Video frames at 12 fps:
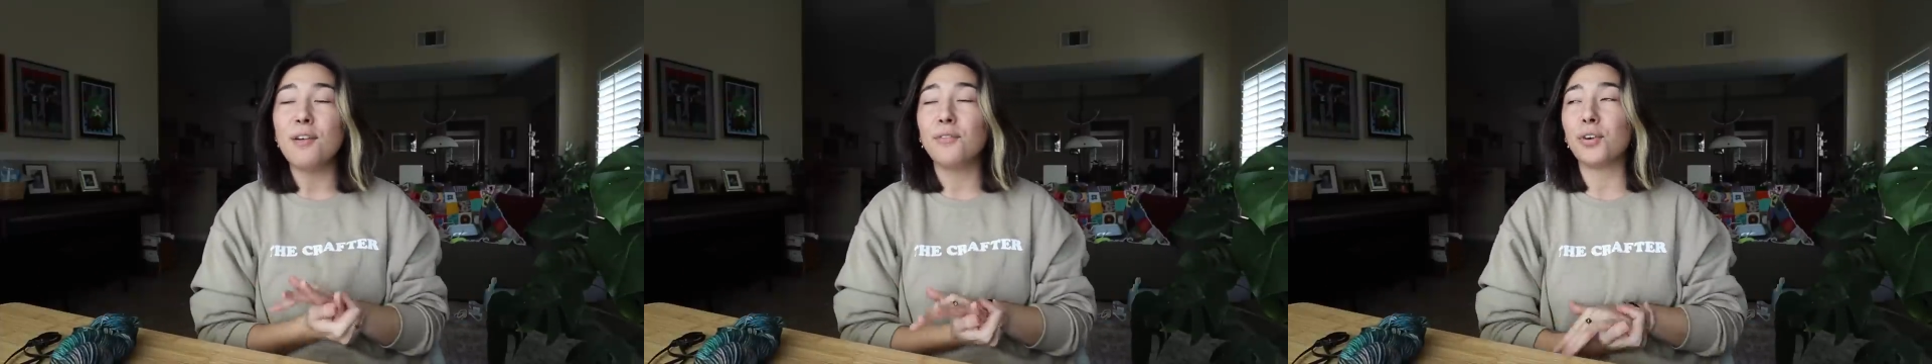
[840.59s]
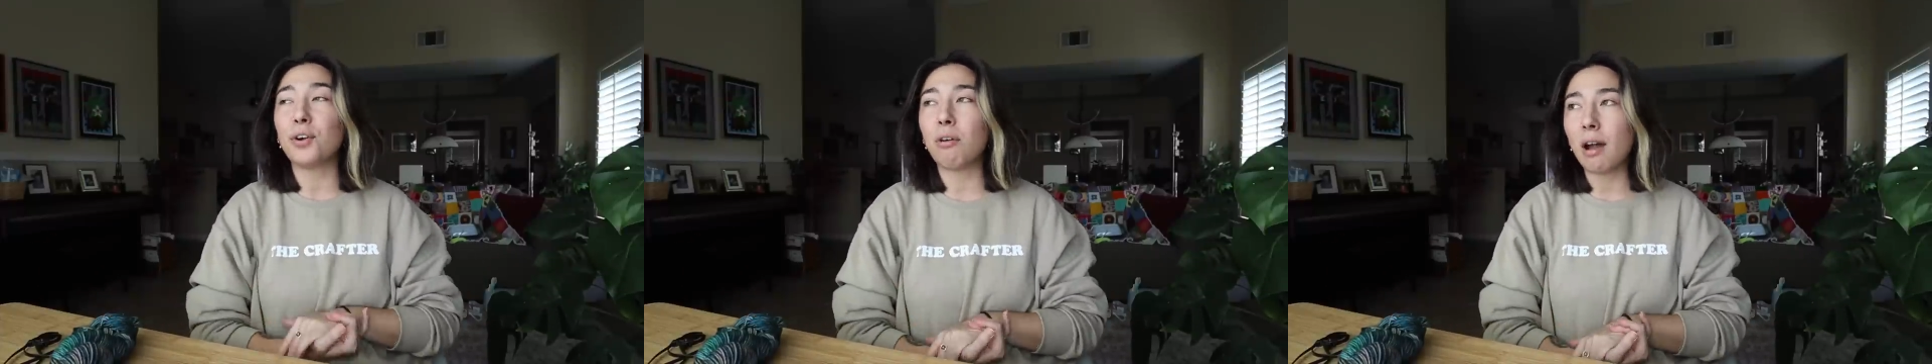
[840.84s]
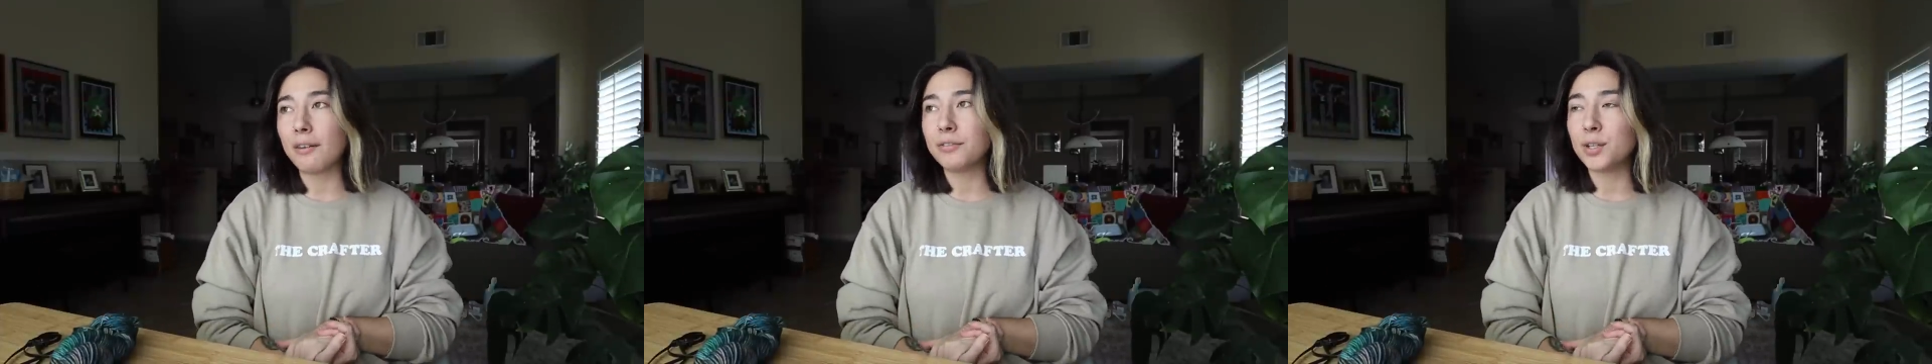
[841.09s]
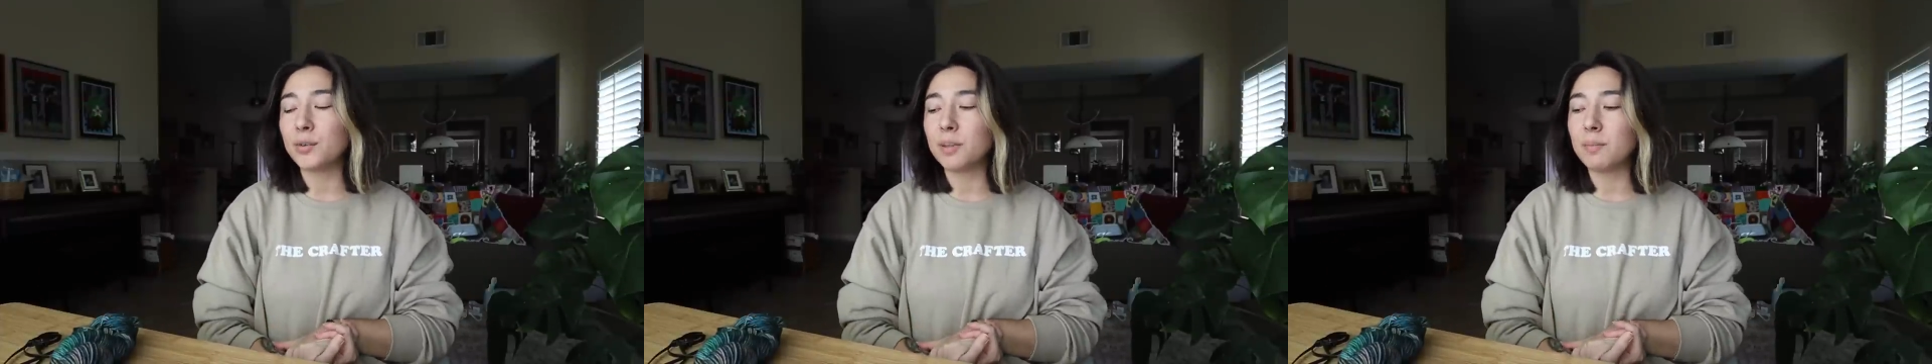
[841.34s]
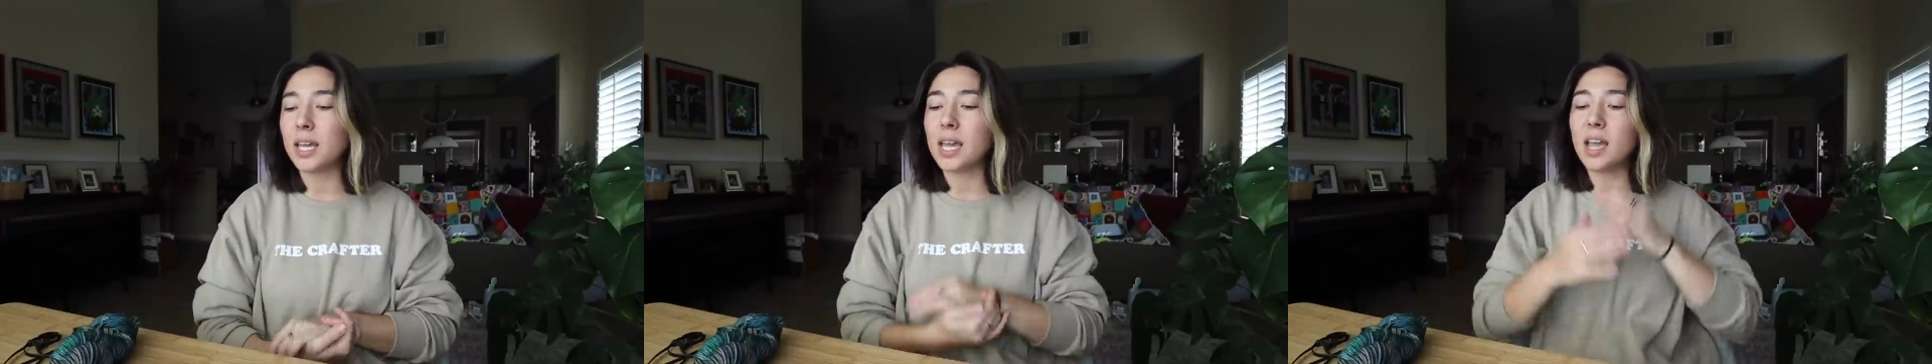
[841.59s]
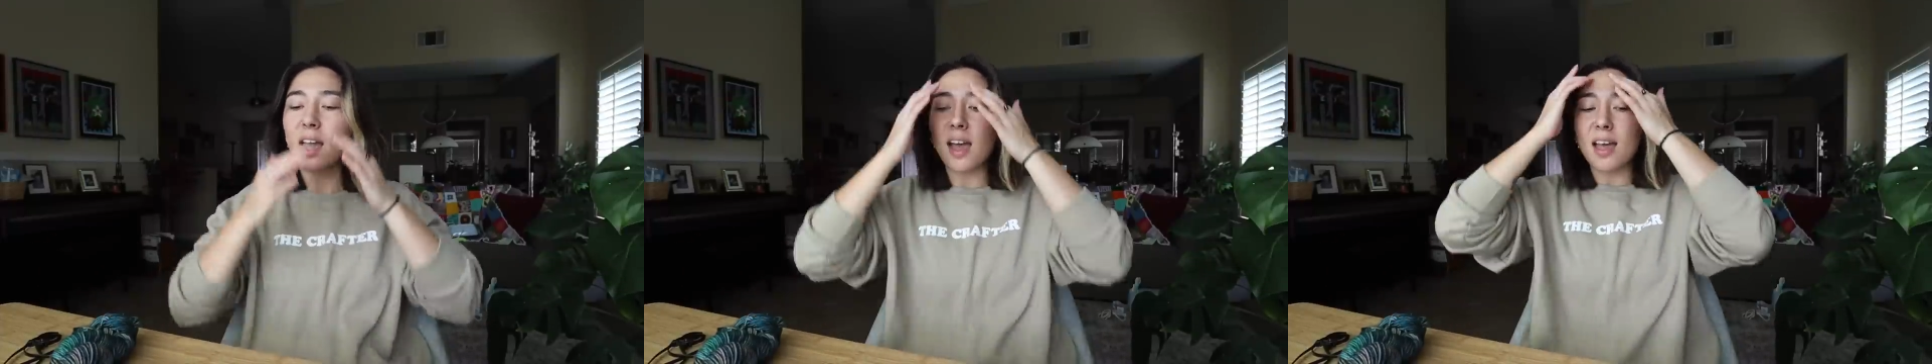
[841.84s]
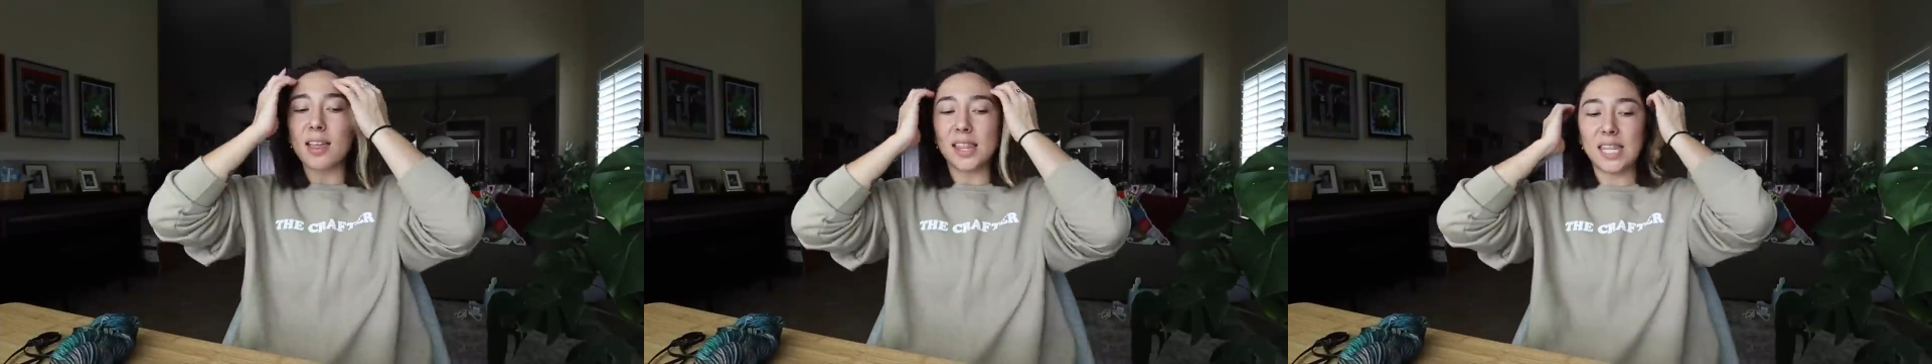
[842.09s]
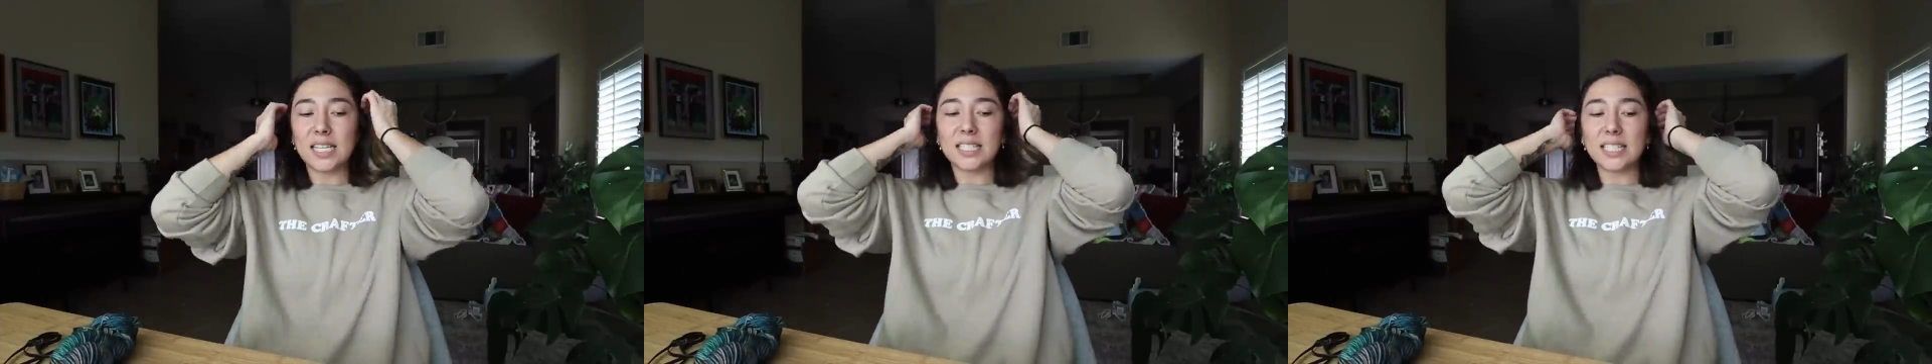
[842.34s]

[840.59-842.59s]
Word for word: for crafting with me. This